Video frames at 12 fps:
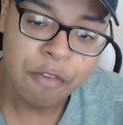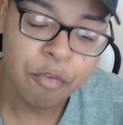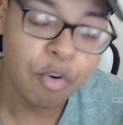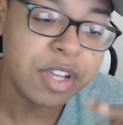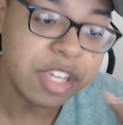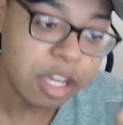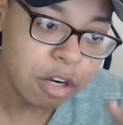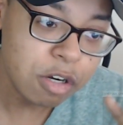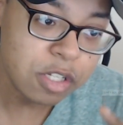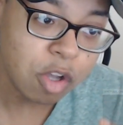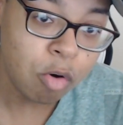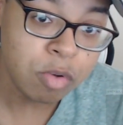for
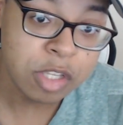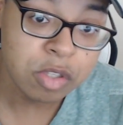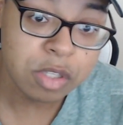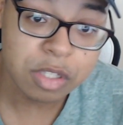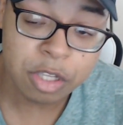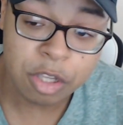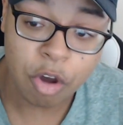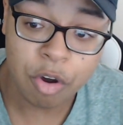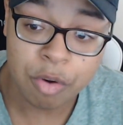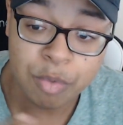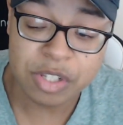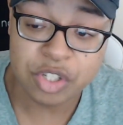years Oden, you know,
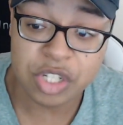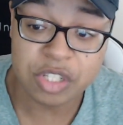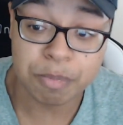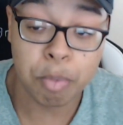was just